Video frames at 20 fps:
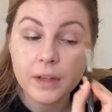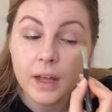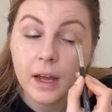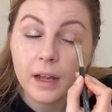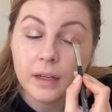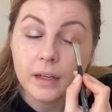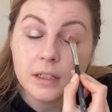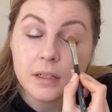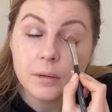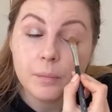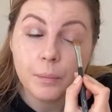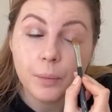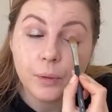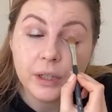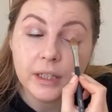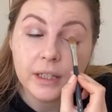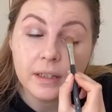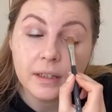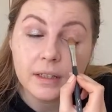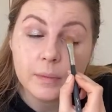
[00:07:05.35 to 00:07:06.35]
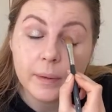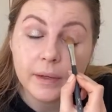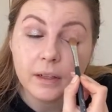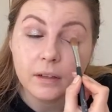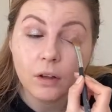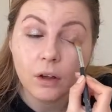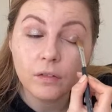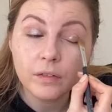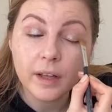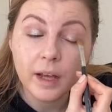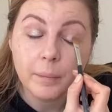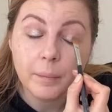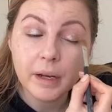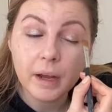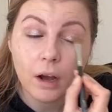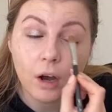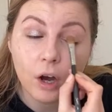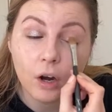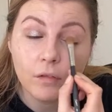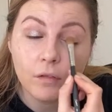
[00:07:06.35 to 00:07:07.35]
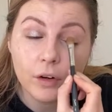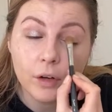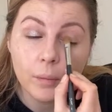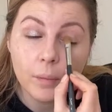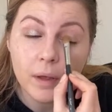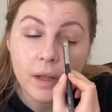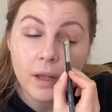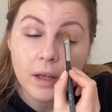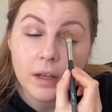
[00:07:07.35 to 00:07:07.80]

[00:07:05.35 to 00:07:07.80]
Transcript: and Buddy didn't spend a lot of time in our room.